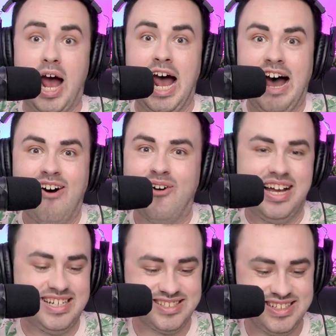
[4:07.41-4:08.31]
wow.
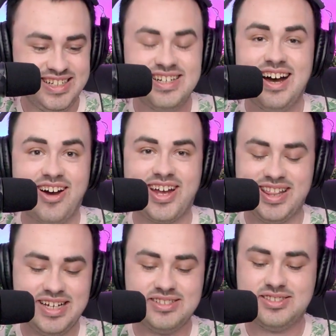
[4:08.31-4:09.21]

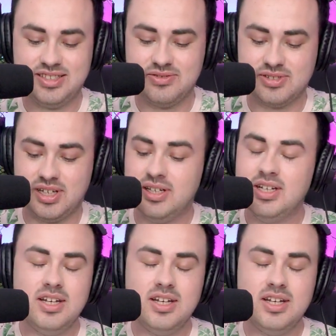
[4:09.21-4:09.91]
Okay, that is seriously.